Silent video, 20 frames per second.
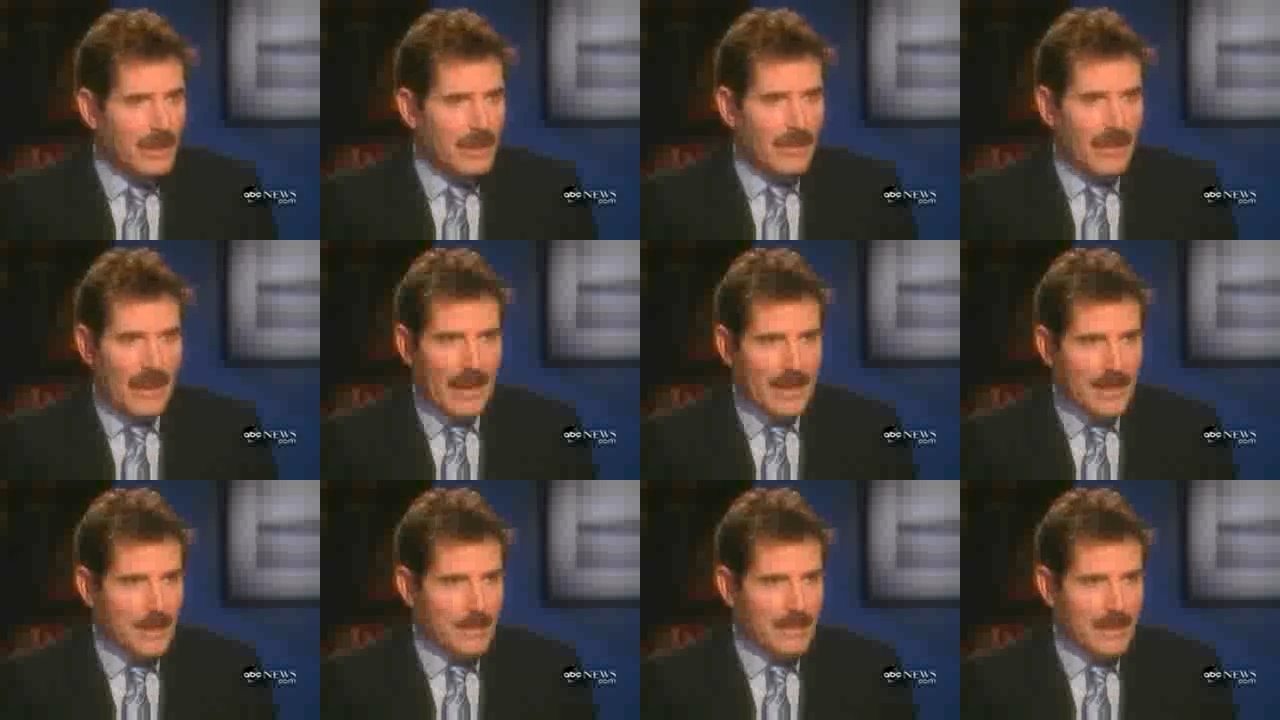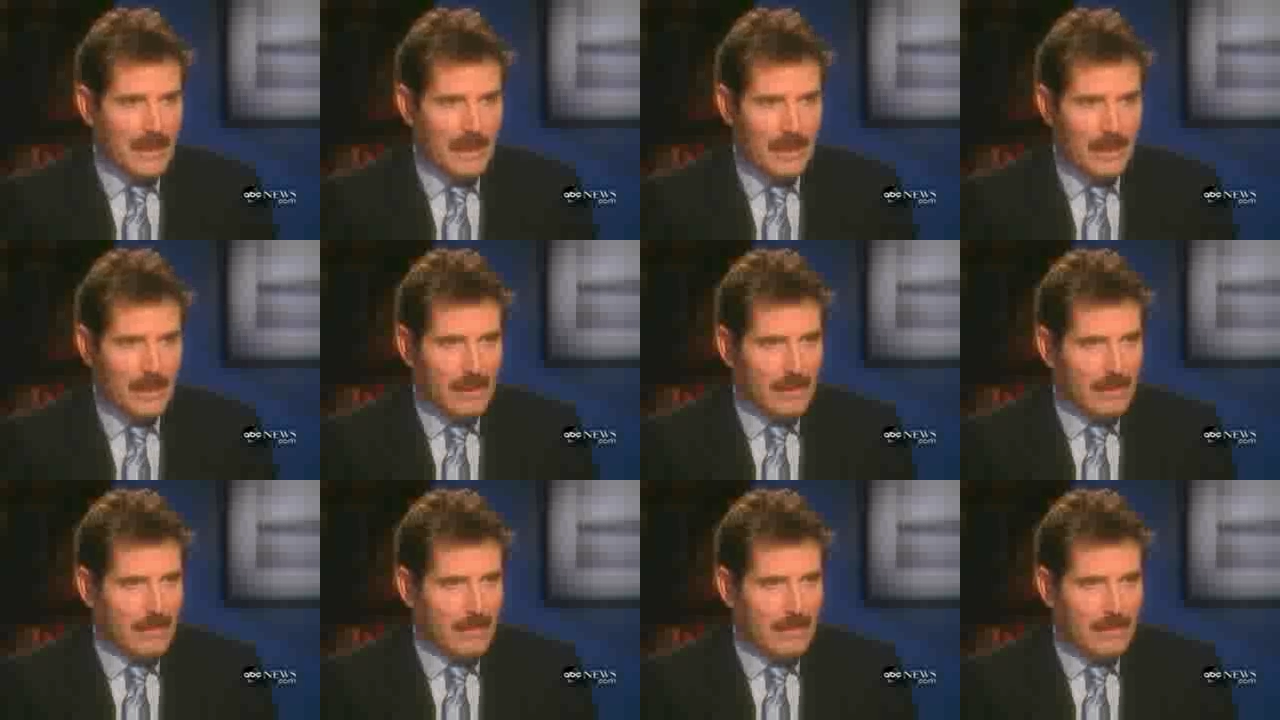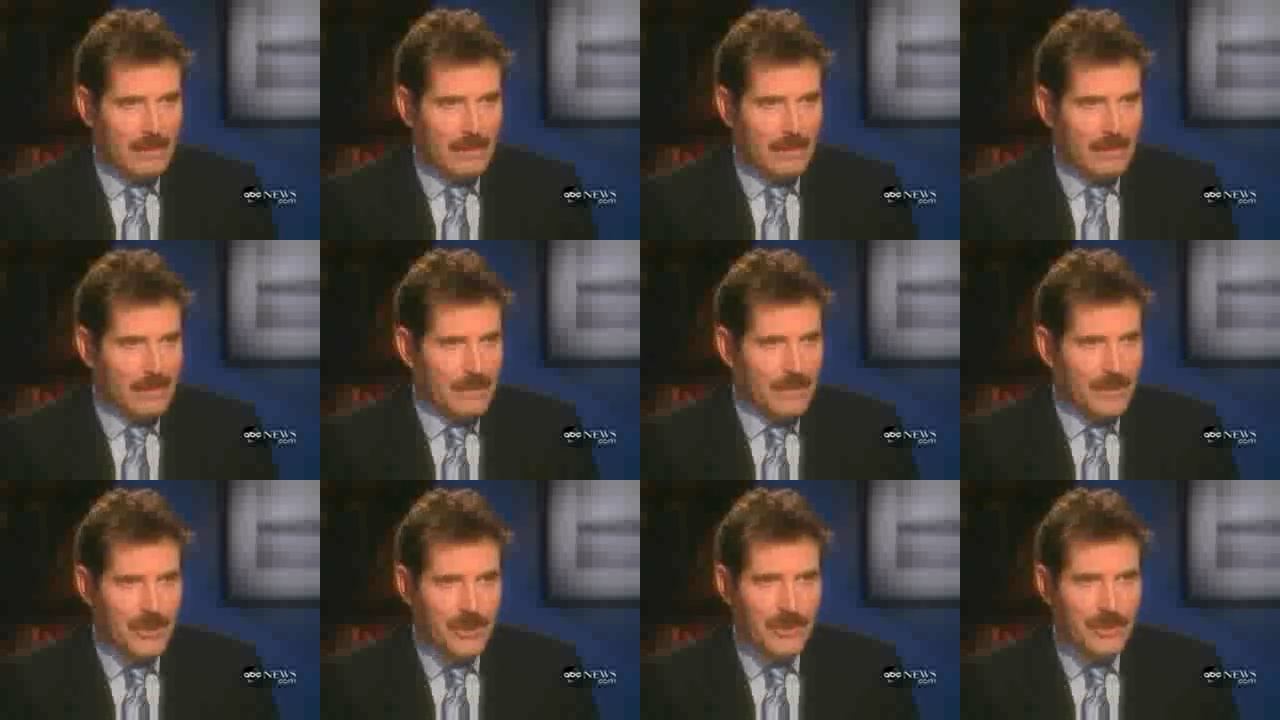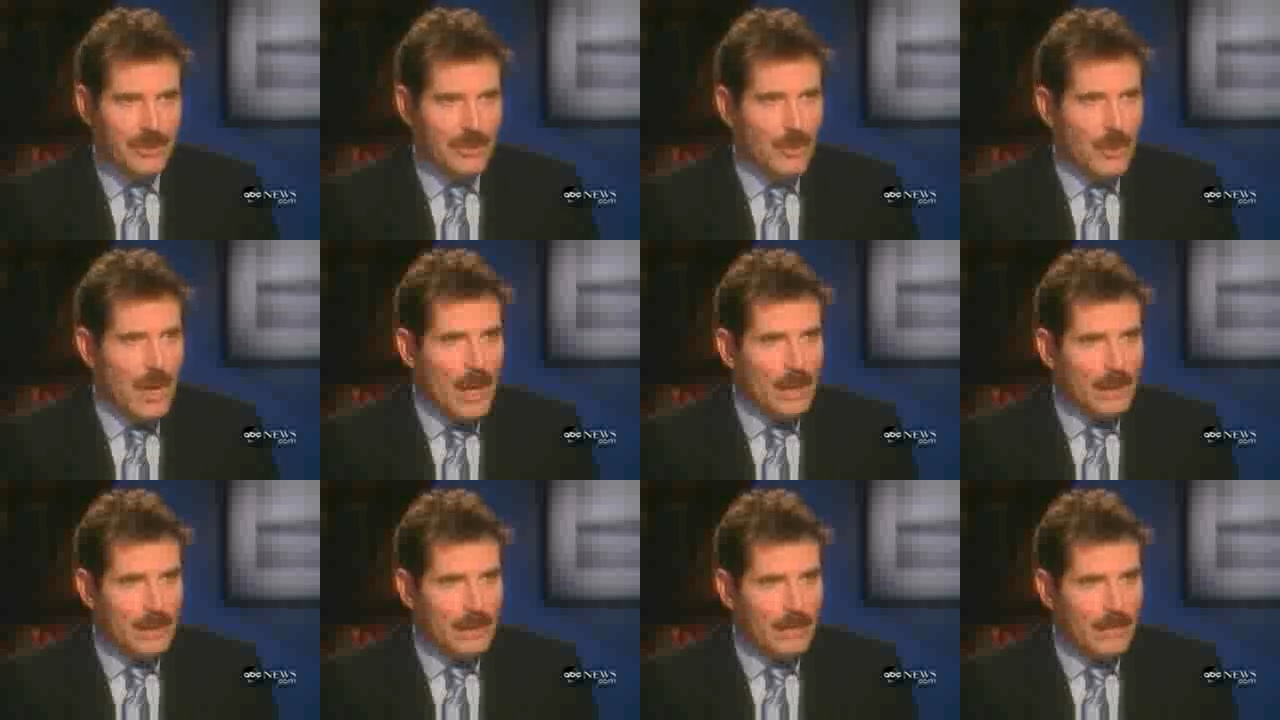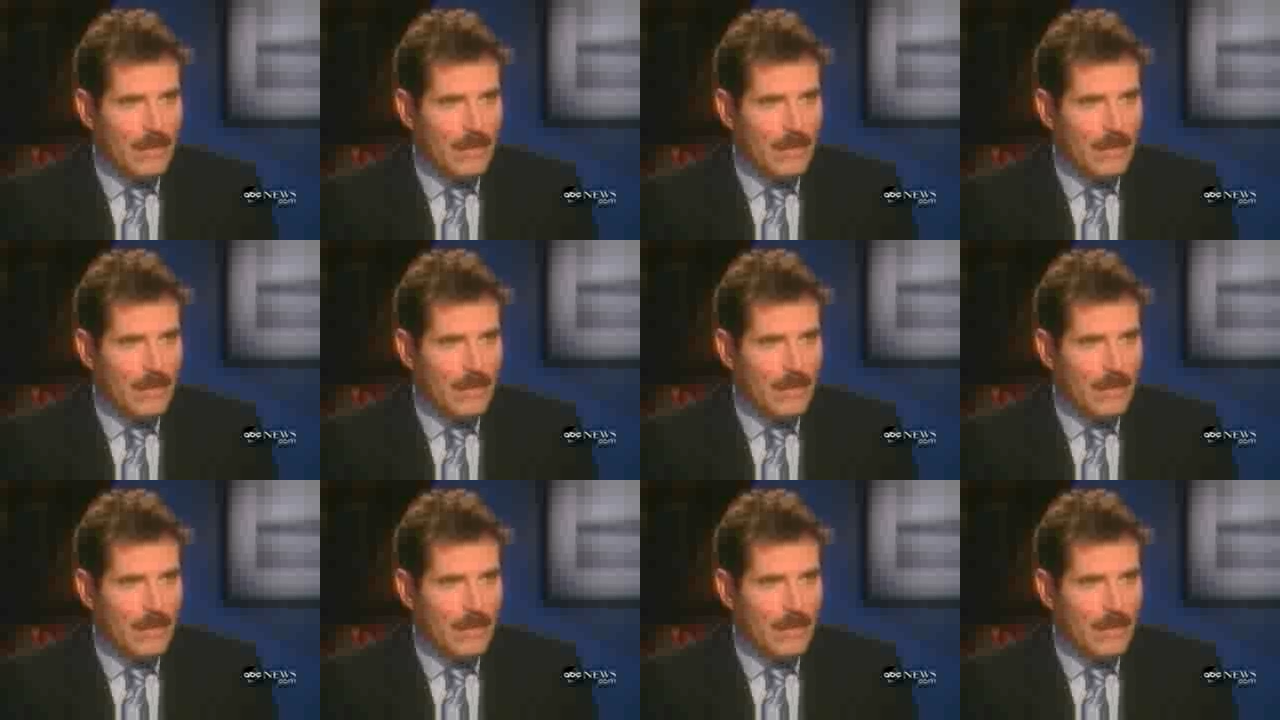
the hospital should do what?